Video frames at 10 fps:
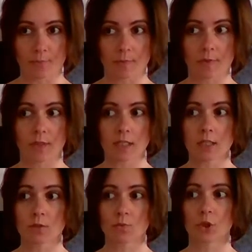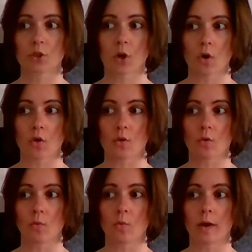This would
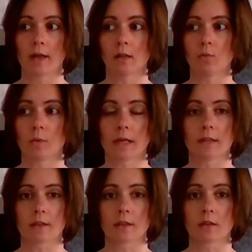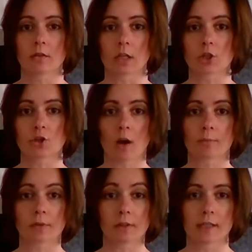go well with like
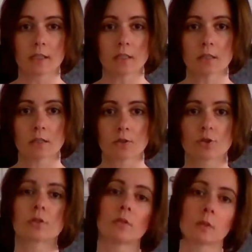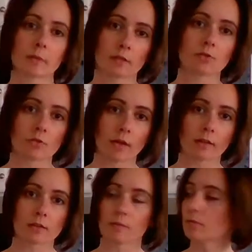chopped lettuce, just a little bit to
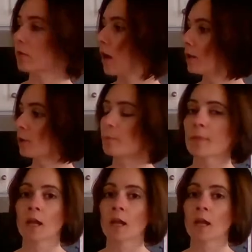add some volume,